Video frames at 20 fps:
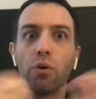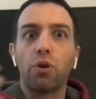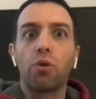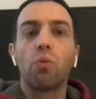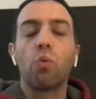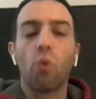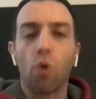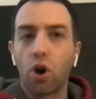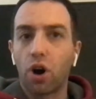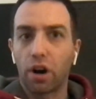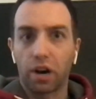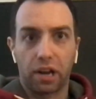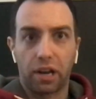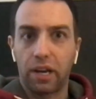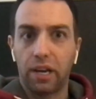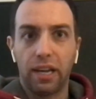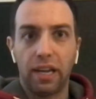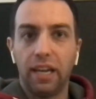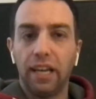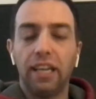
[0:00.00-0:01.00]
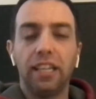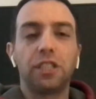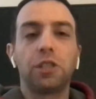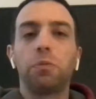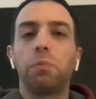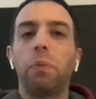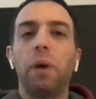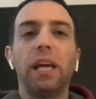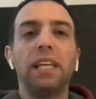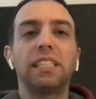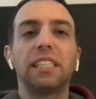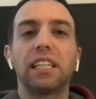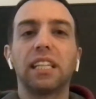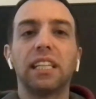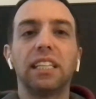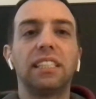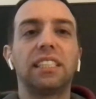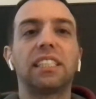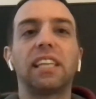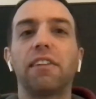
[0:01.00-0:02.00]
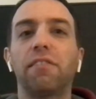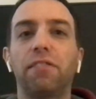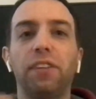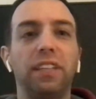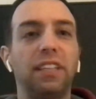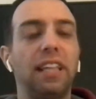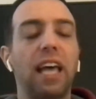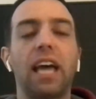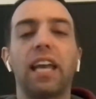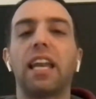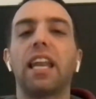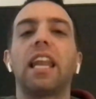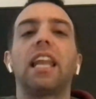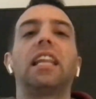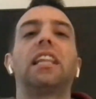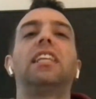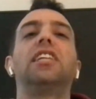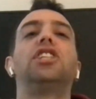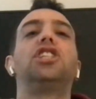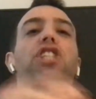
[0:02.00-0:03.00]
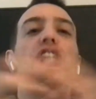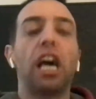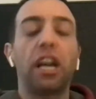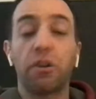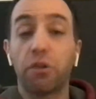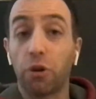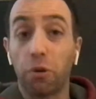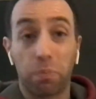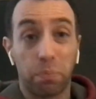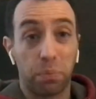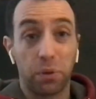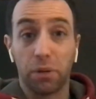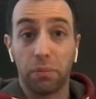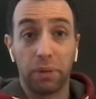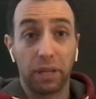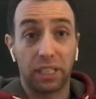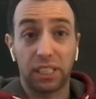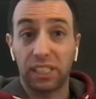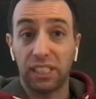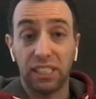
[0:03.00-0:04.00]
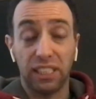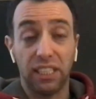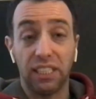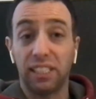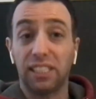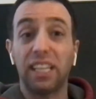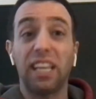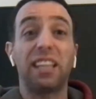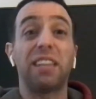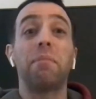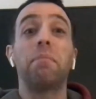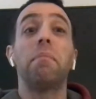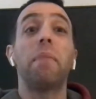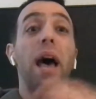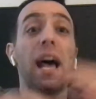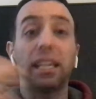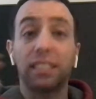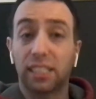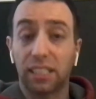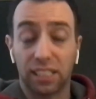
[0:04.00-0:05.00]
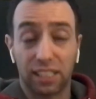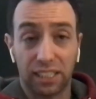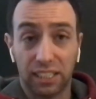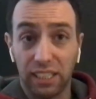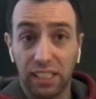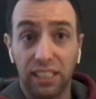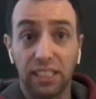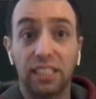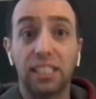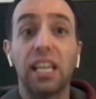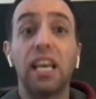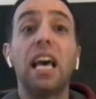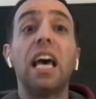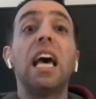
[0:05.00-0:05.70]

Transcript: work is basically something that the general public sees, that the masses sees.